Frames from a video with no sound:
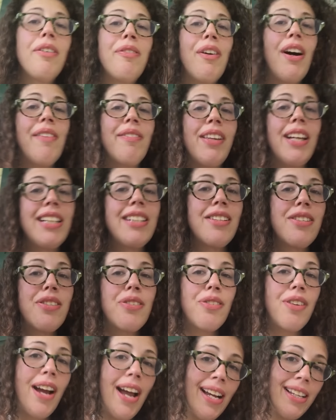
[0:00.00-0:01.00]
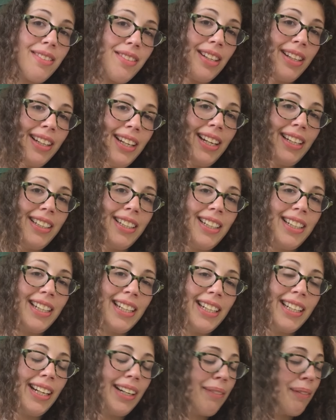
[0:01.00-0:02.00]
if I'm like distracting and
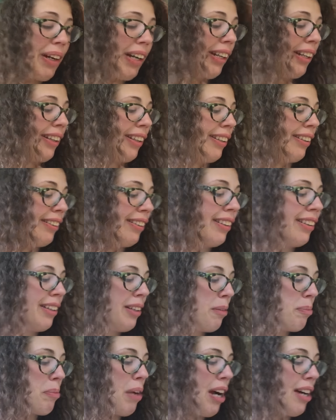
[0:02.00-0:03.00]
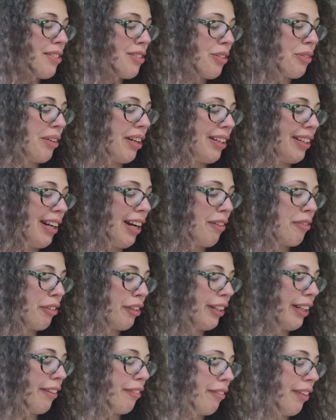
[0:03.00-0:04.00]
eating my right now,
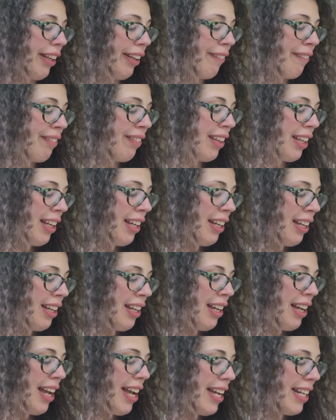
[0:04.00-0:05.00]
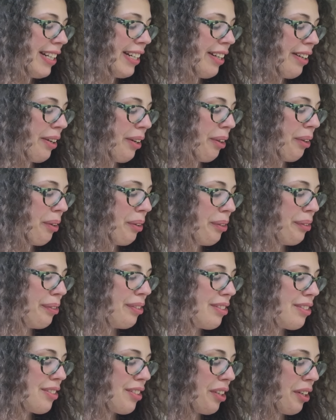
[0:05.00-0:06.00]
forgive me. Anywho,
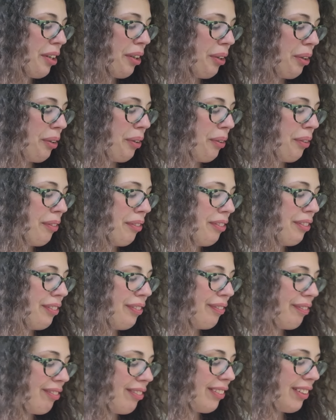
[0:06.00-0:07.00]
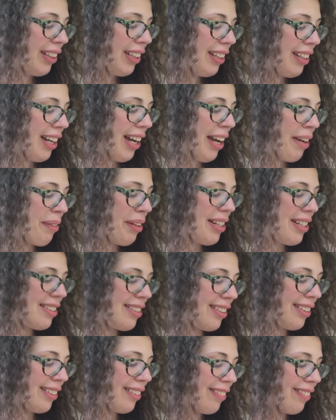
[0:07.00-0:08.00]
so I
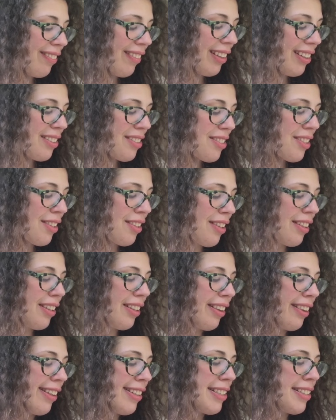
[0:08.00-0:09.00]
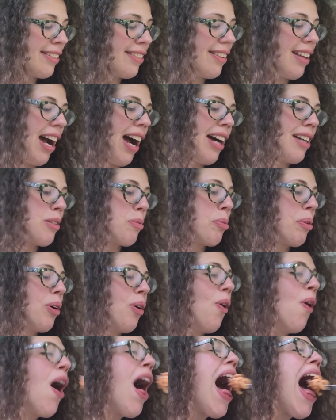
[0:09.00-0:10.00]
went to the
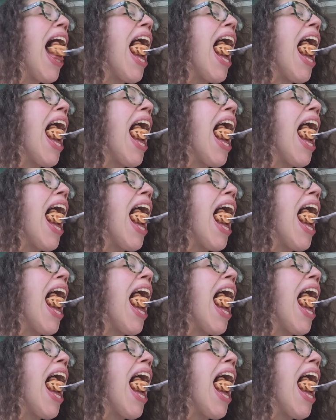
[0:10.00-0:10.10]
hospital.